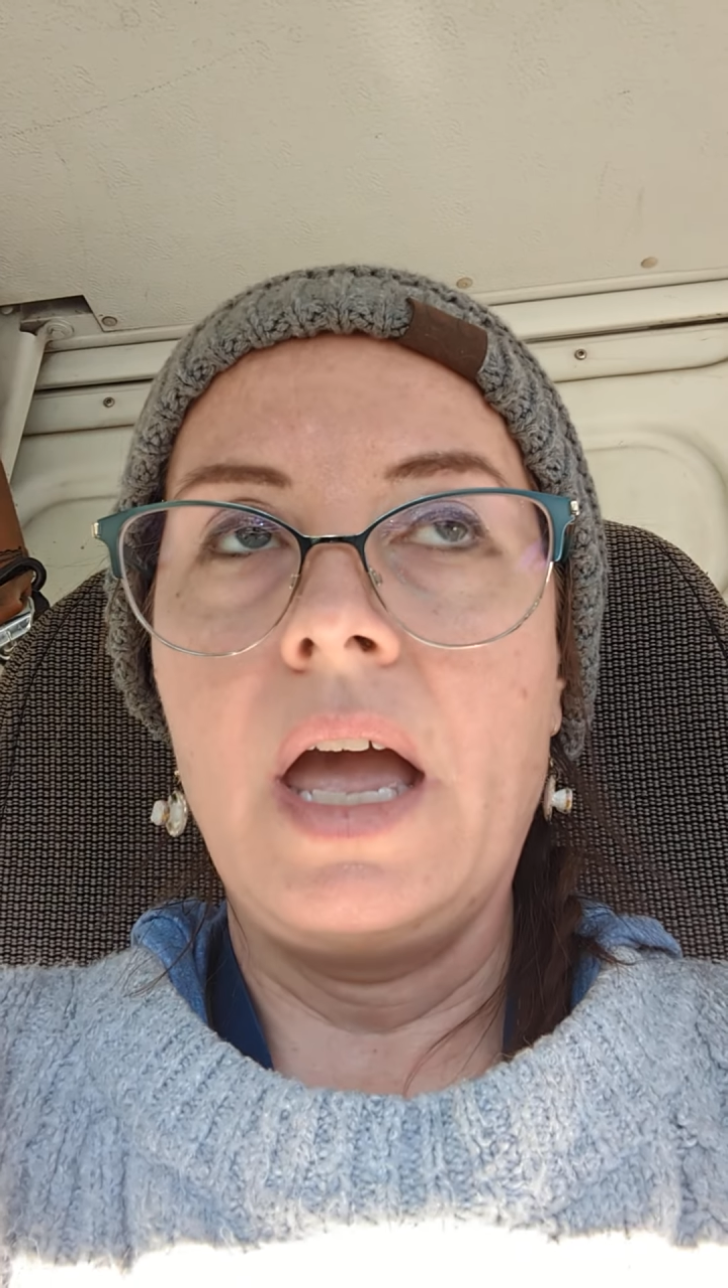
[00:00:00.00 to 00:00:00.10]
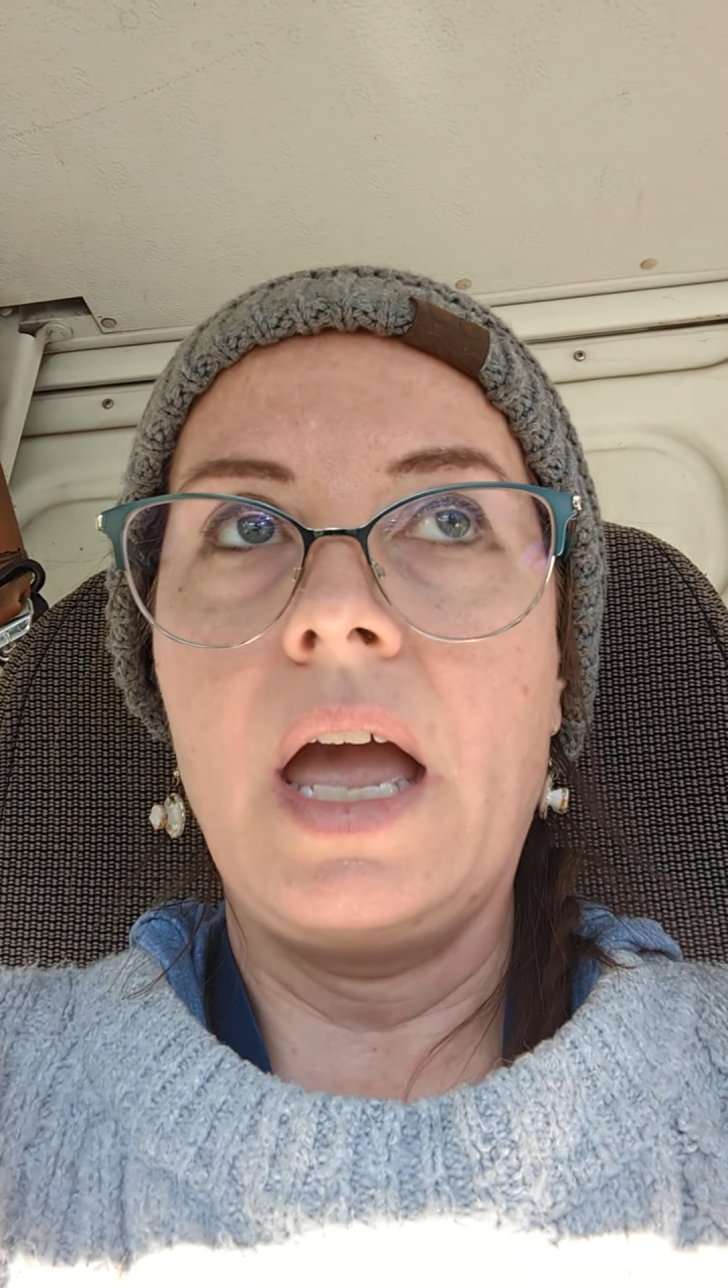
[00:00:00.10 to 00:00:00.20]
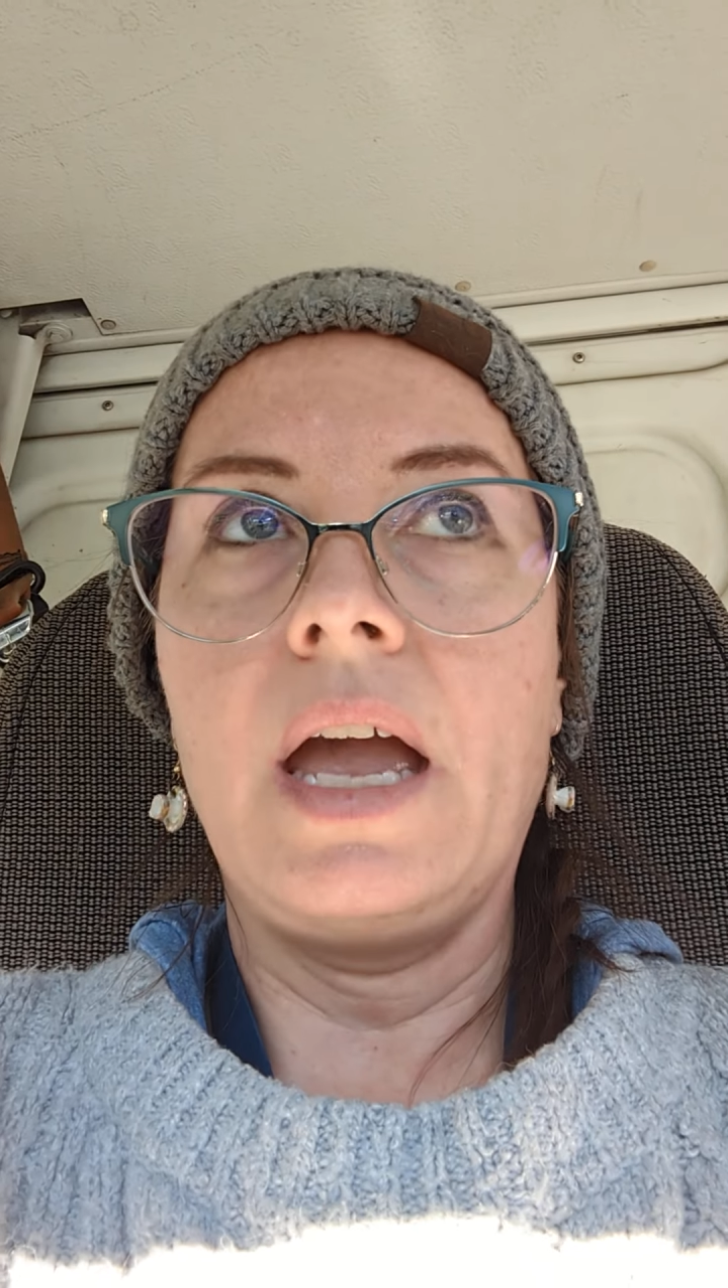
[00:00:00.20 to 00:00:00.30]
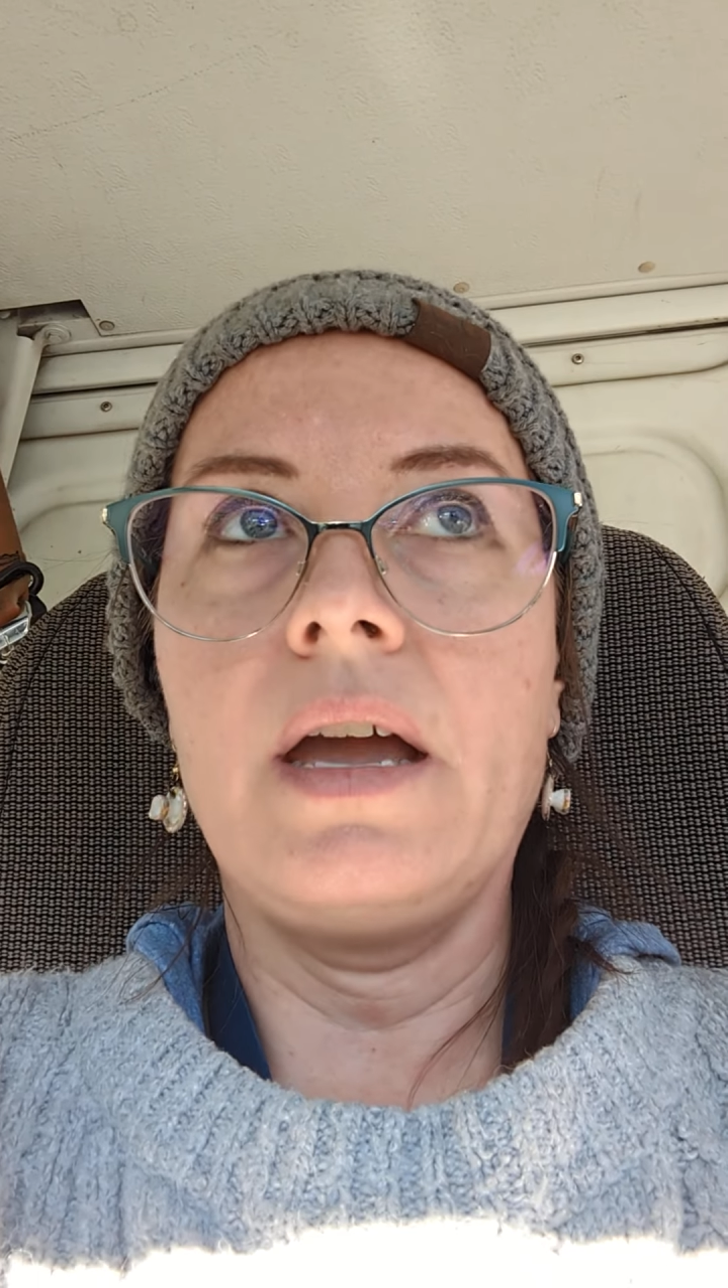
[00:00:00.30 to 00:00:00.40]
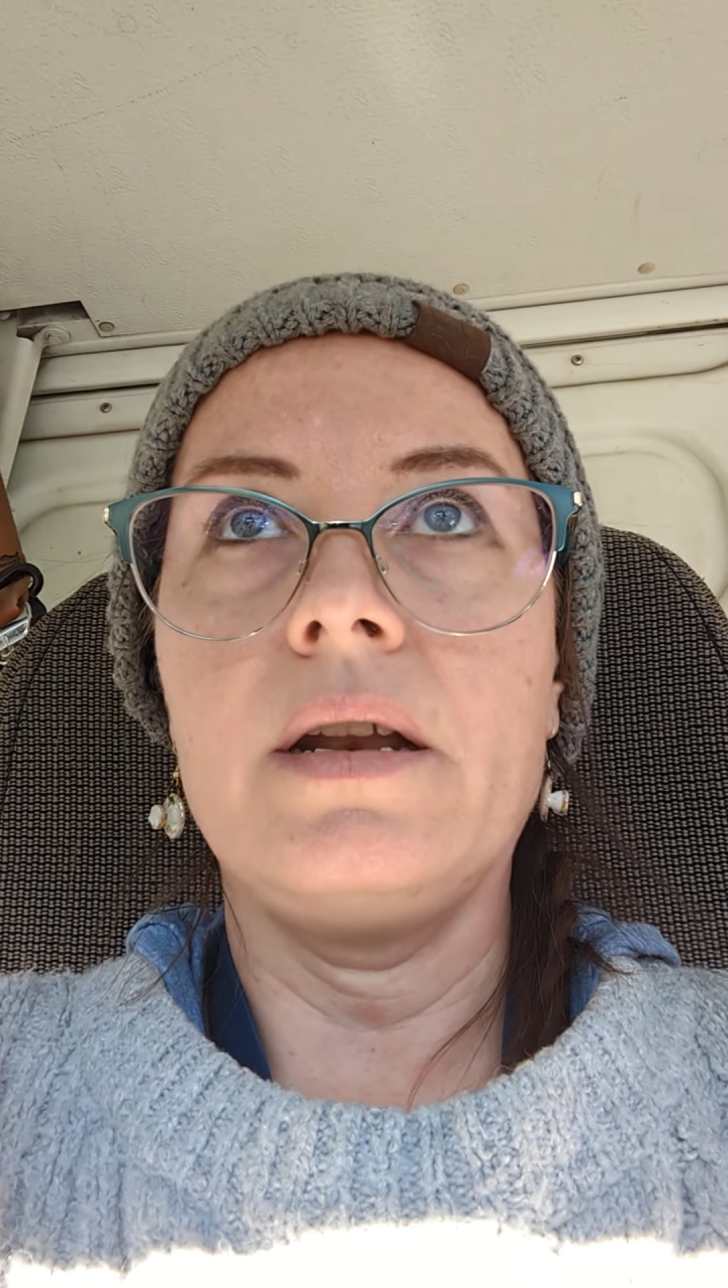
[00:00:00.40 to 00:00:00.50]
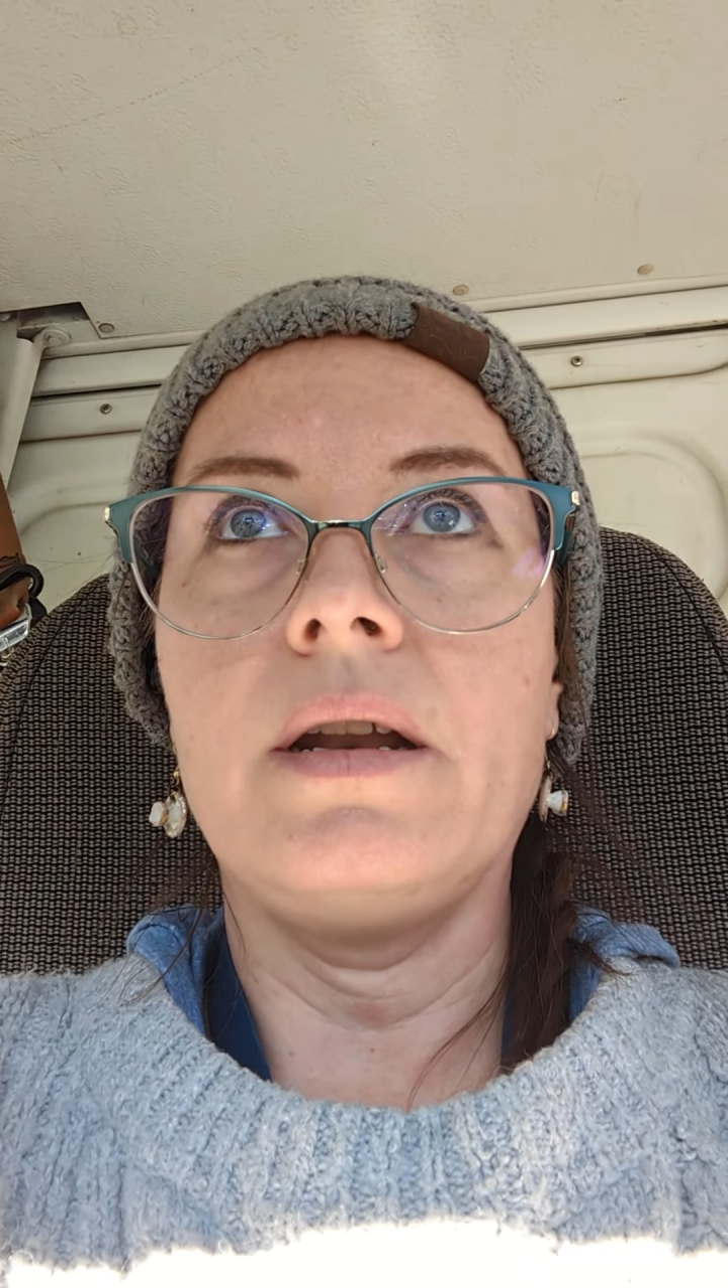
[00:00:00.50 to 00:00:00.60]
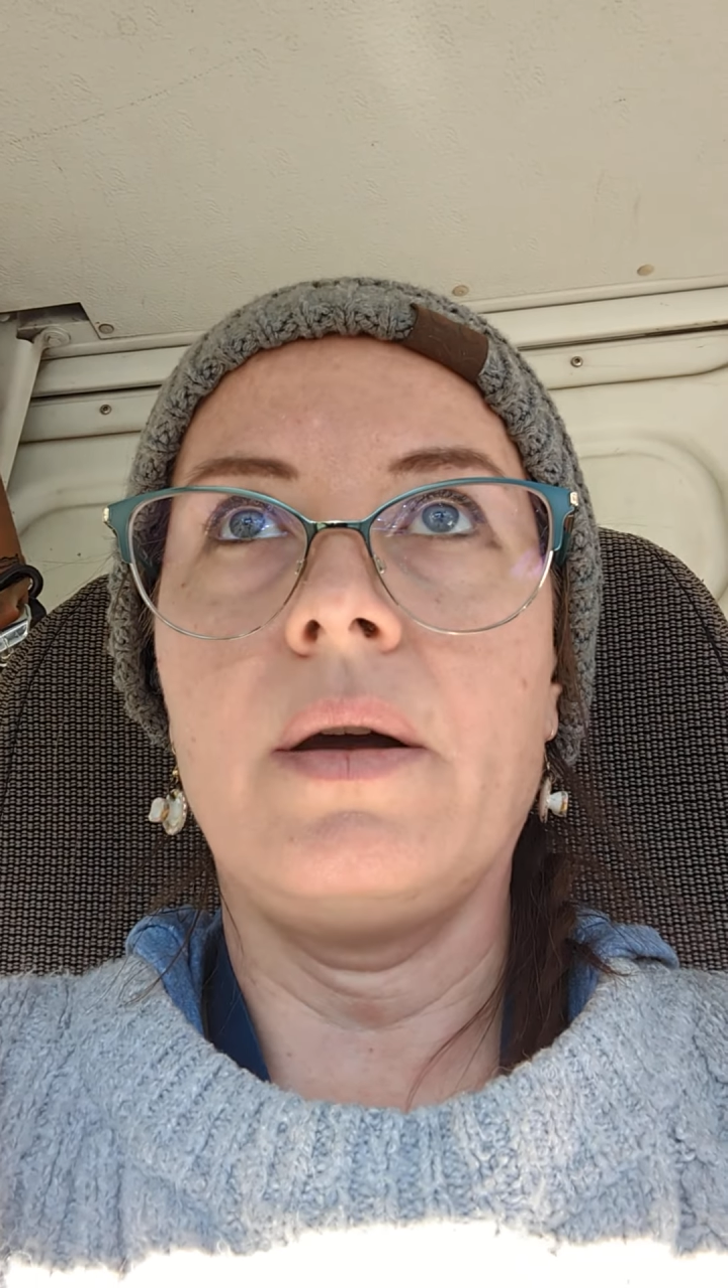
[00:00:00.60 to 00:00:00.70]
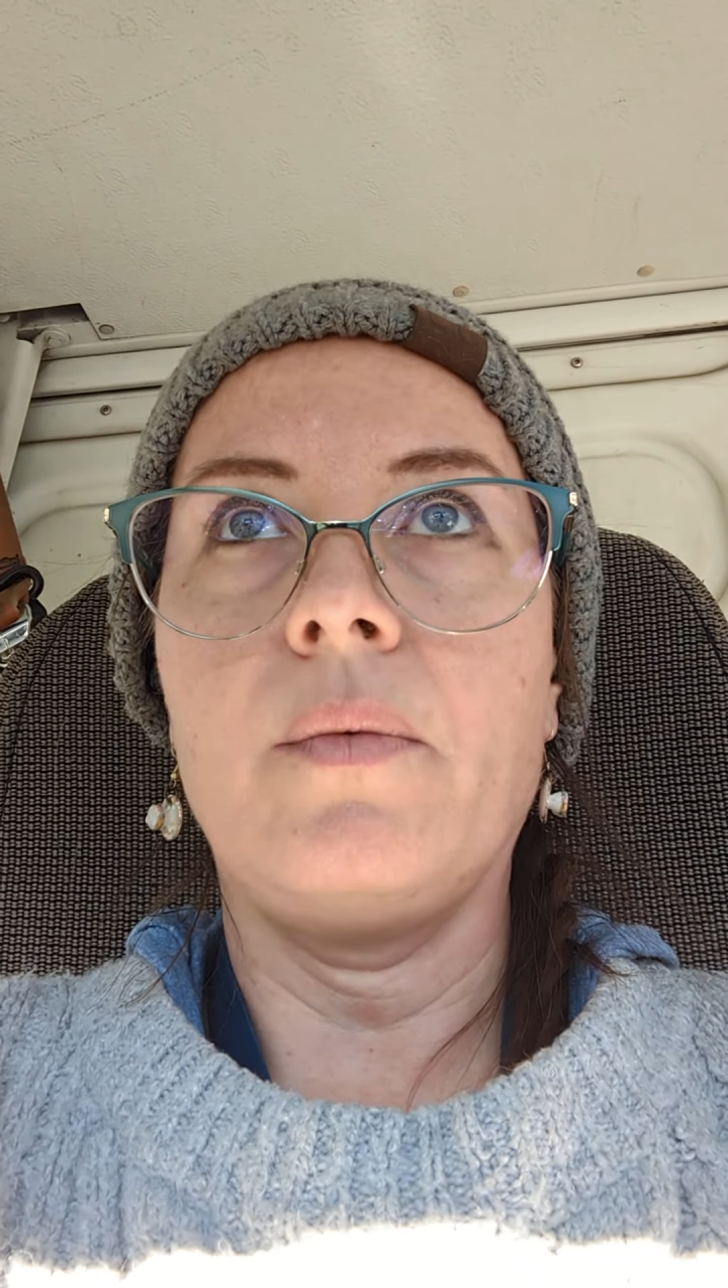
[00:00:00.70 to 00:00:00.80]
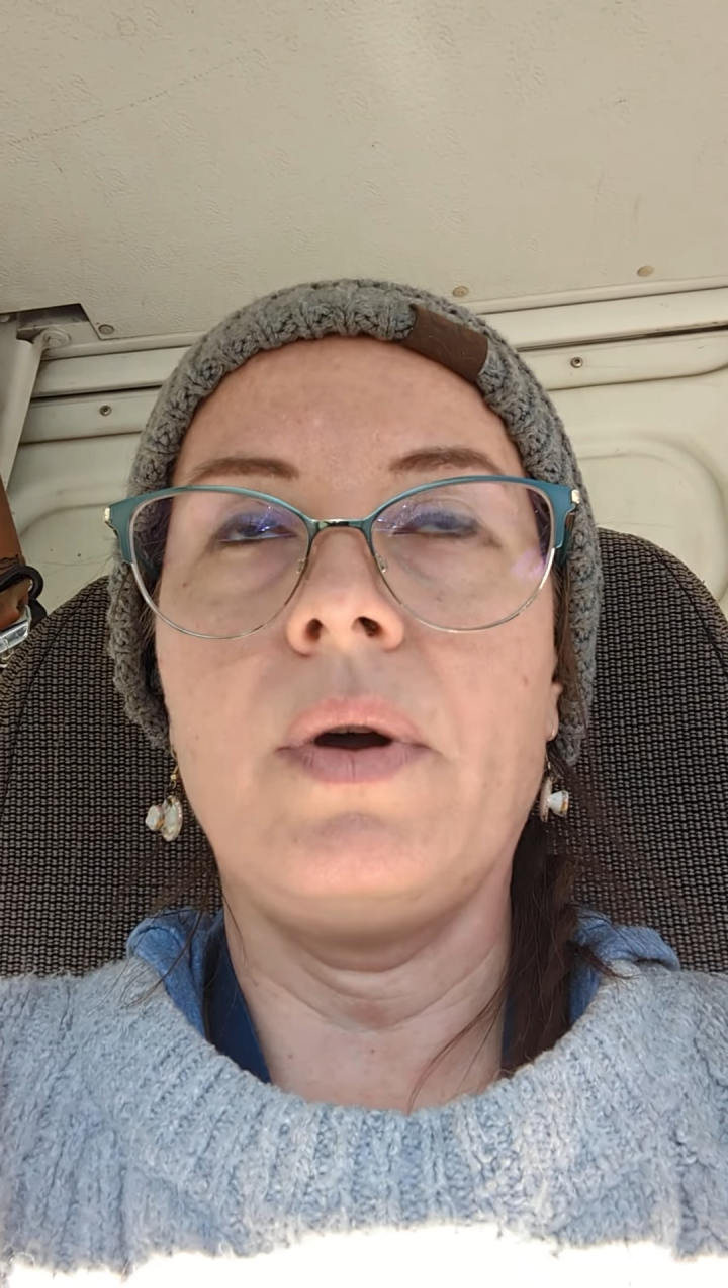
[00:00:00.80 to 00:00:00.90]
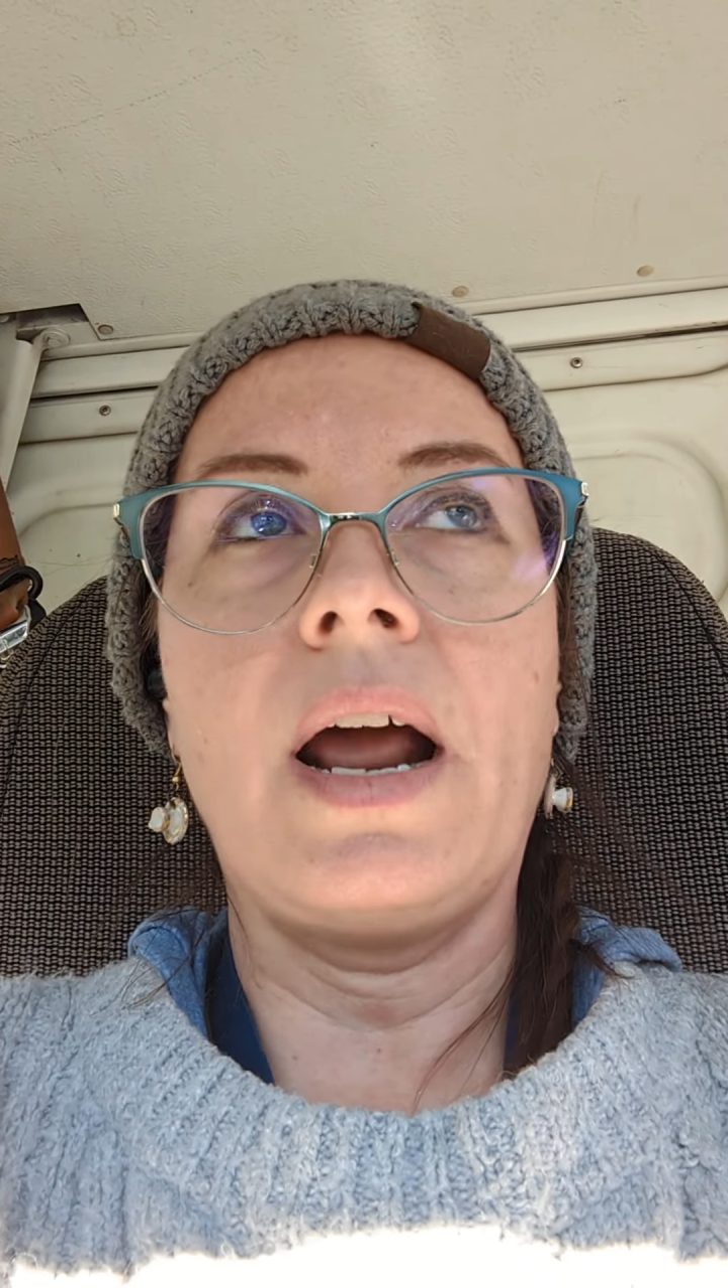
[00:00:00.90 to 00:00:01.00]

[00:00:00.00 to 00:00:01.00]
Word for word: And when